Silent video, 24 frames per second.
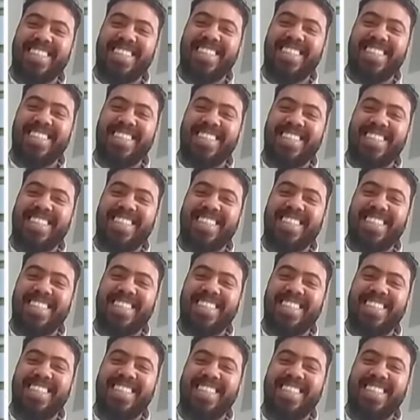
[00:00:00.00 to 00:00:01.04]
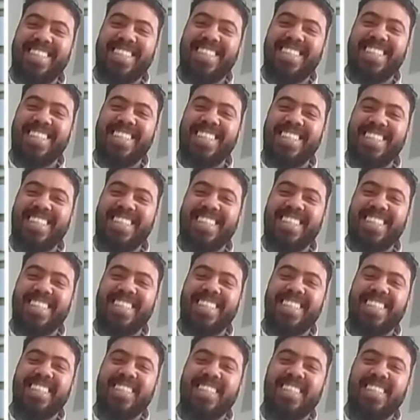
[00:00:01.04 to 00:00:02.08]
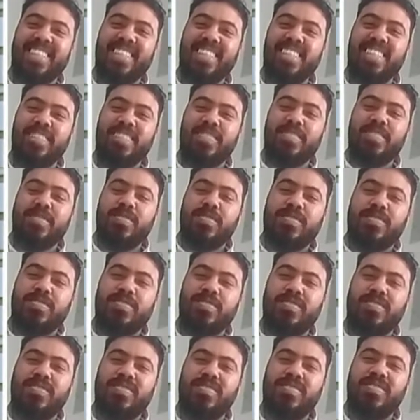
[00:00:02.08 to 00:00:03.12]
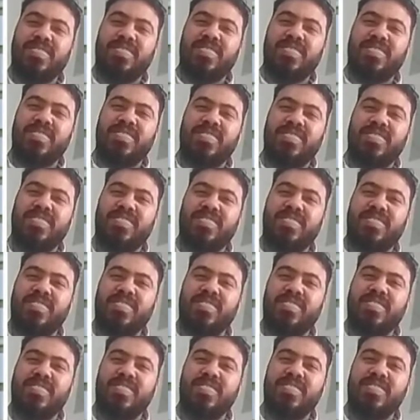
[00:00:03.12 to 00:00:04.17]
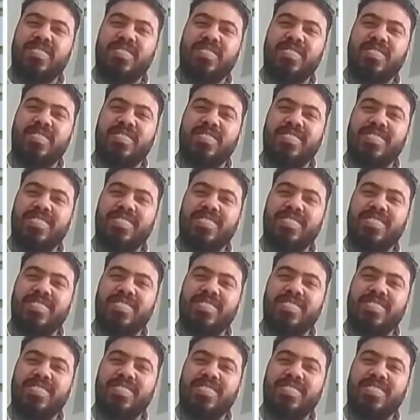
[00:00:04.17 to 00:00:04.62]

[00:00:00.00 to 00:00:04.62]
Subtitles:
[no speech]